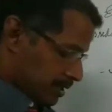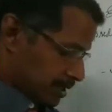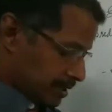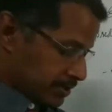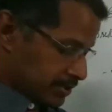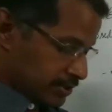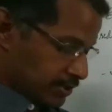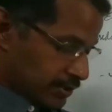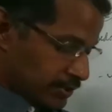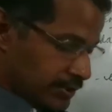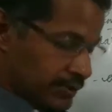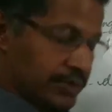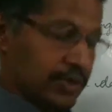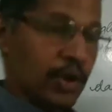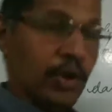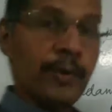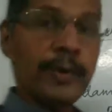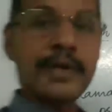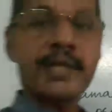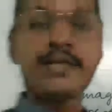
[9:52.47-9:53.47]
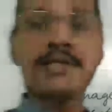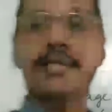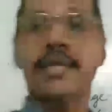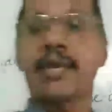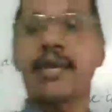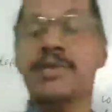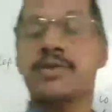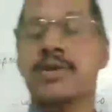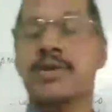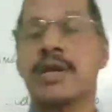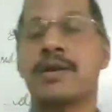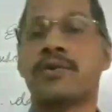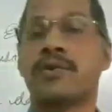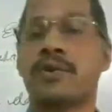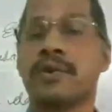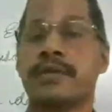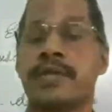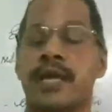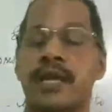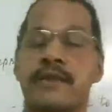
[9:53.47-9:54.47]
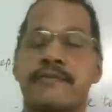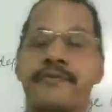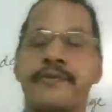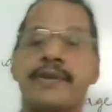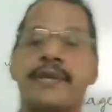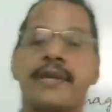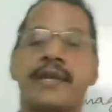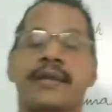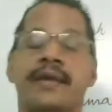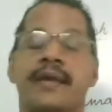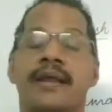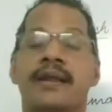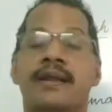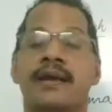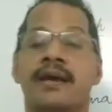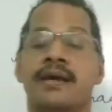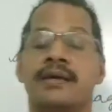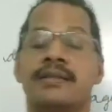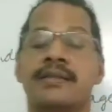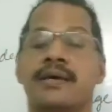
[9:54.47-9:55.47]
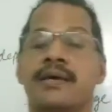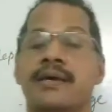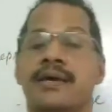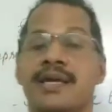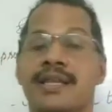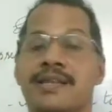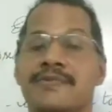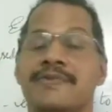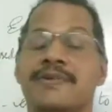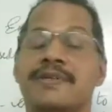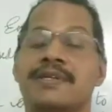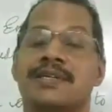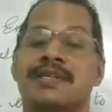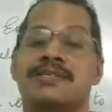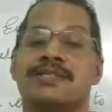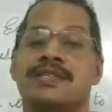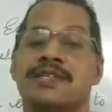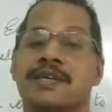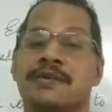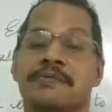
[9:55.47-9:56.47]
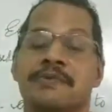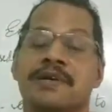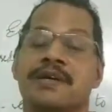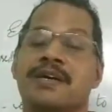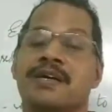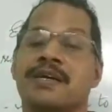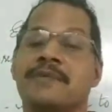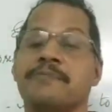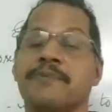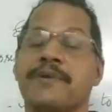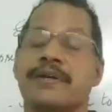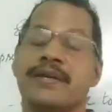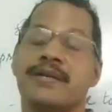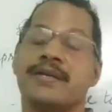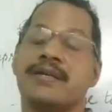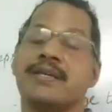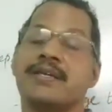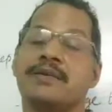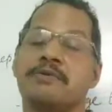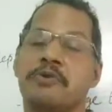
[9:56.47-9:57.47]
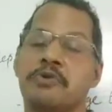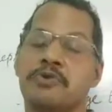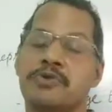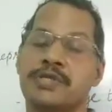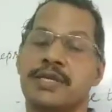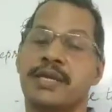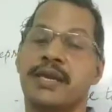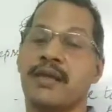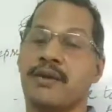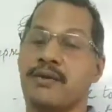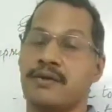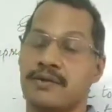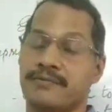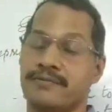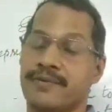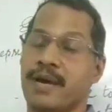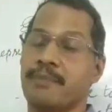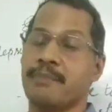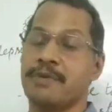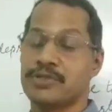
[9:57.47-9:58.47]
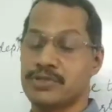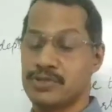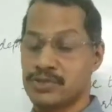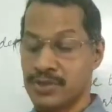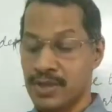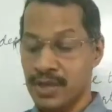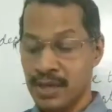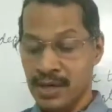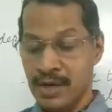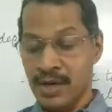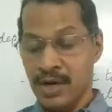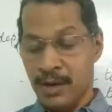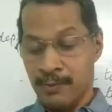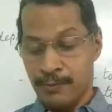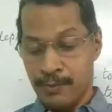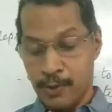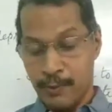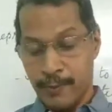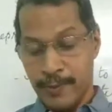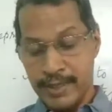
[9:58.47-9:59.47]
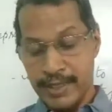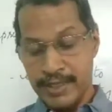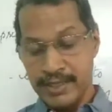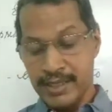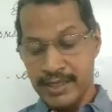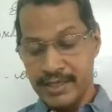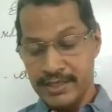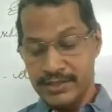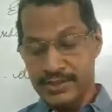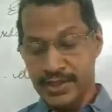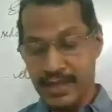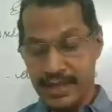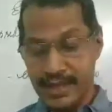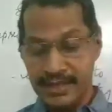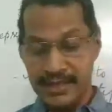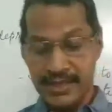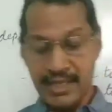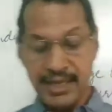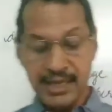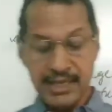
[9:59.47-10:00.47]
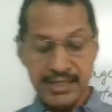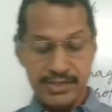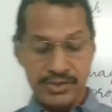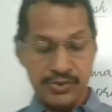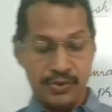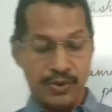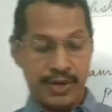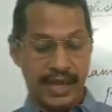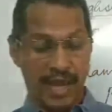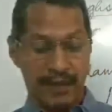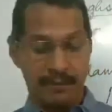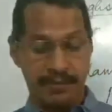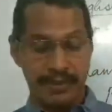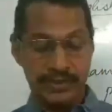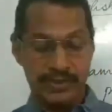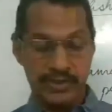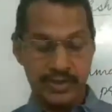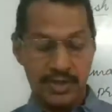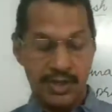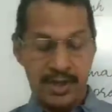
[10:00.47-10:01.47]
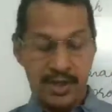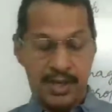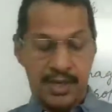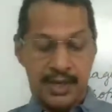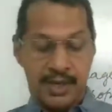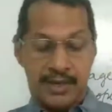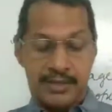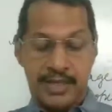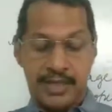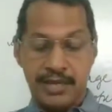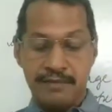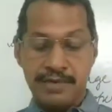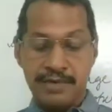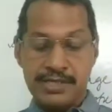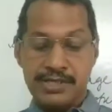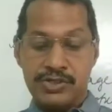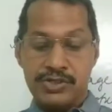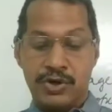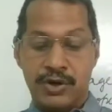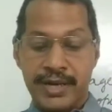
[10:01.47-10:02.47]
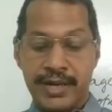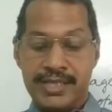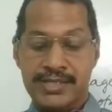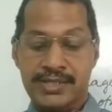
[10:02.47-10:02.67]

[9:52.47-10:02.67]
So no one is there to control the elephant, and the elephant is depredating, causing a lot of damage to the property that is there in the school campus. There was not a